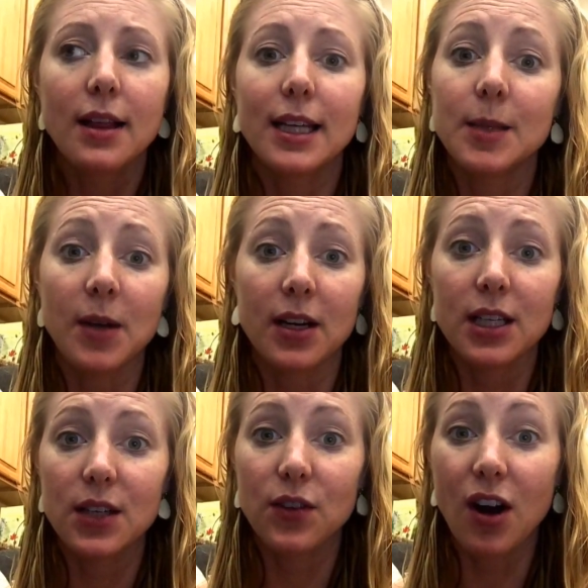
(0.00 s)
let's be
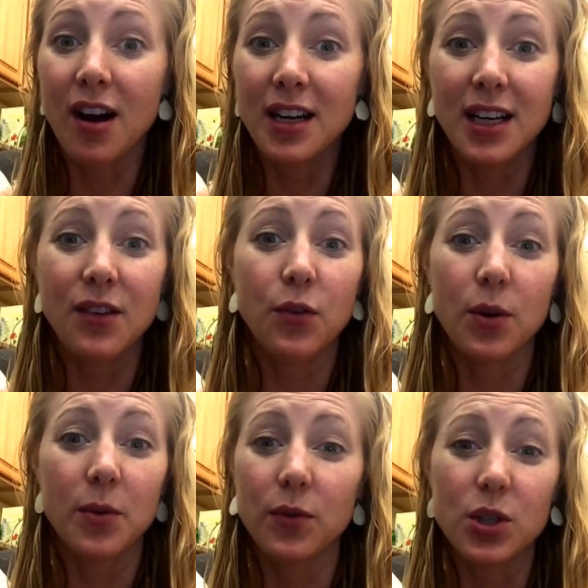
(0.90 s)
honest, if you're on any
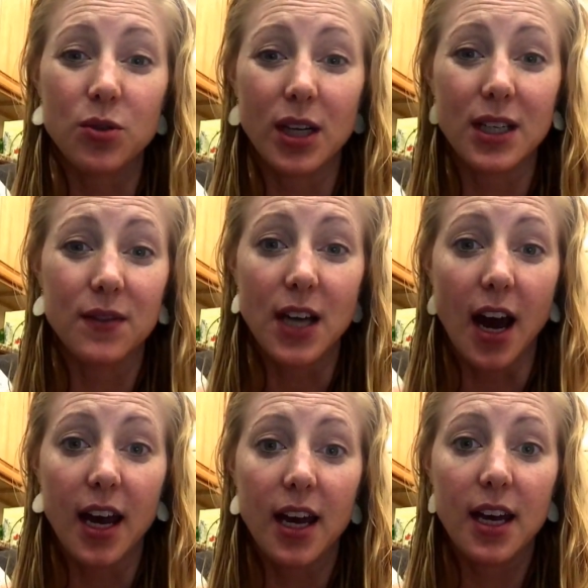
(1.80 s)
form of restrictive
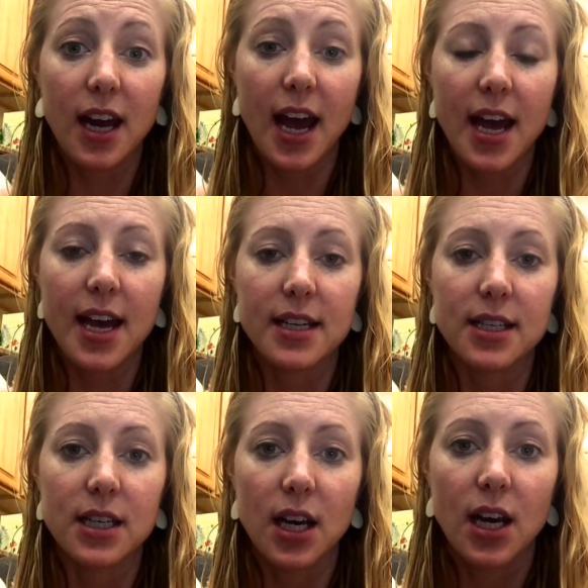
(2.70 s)
diet and